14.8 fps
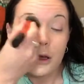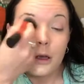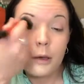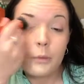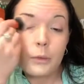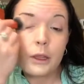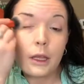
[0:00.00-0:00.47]

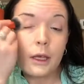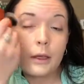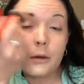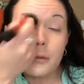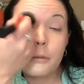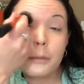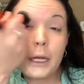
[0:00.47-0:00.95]
And with
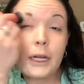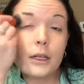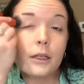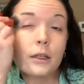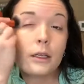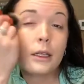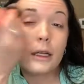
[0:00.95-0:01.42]
like
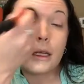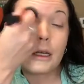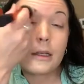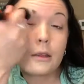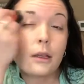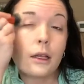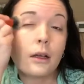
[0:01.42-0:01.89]
barely
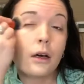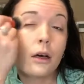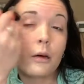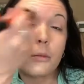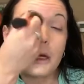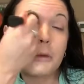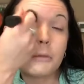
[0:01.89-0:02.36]
anything
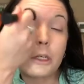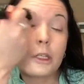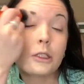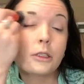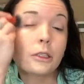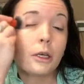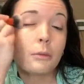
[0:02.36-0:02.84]
on my
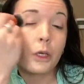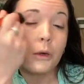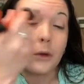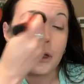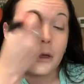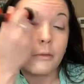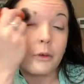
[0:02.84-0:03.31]
brush, I'm
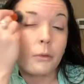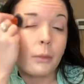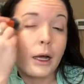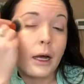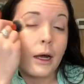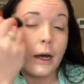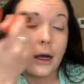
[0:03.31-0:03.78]
going over
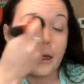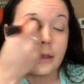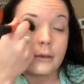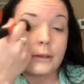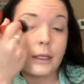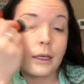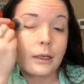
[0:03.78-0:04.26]
my
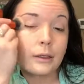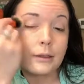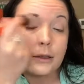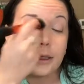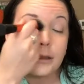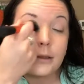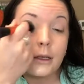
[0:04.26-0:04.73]
eyes, guys.
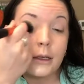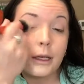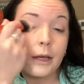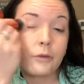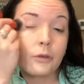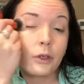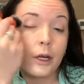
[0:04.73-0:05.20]
That's like
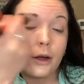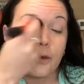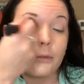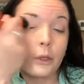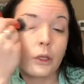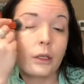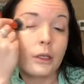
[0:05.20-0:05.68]
after
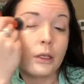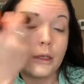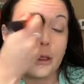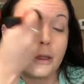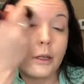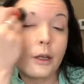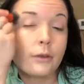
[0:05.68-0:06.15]
I've
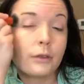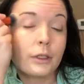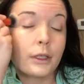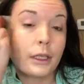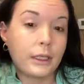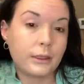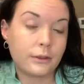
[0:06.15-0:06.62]
blended
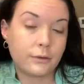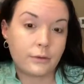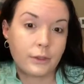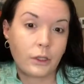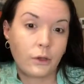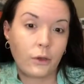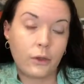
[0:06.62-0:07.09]
everything to
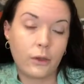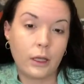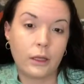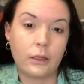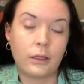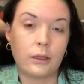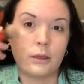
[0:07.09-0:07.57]
filth
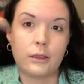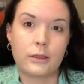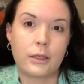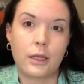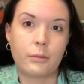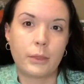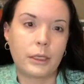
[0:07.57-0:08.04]
and then there's
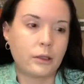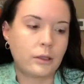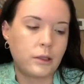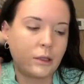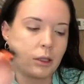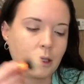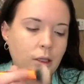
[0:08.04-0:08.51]
like
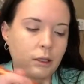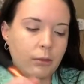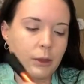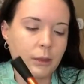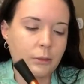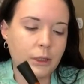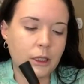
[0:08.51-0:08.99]
barely anything on
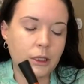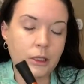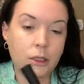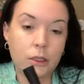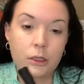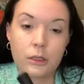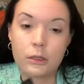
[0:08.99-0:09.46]
my
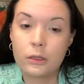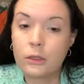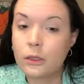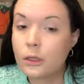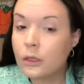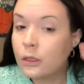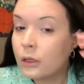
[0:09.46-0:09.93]
brush.
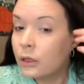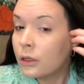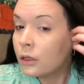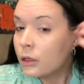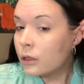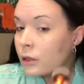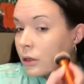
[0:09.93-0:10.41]

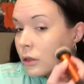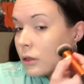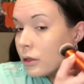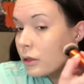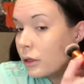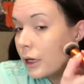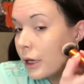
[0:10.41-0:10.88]

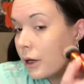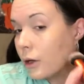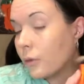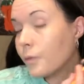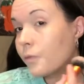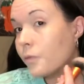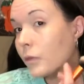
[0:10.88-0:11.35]

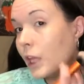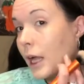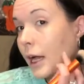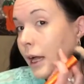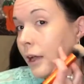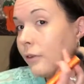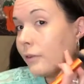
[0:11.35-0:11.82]
Now,
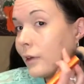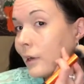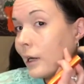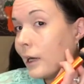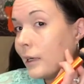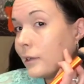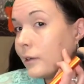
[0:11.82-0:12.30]
I have
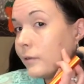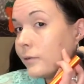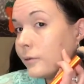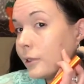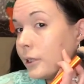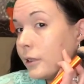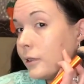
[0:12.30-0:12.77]
got
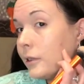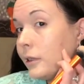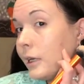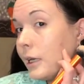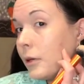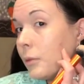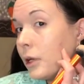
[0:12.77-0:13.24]
a freaking
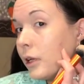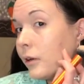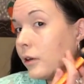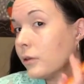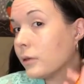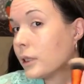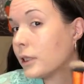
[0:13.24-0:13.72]
demon
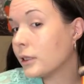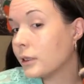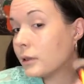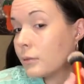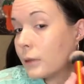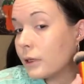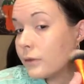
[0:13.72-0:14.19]
over here
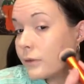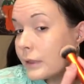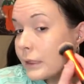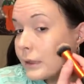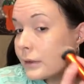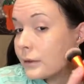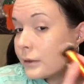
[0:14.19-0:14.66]
on my
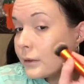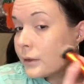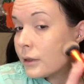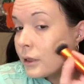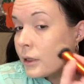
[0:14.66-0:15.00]
face.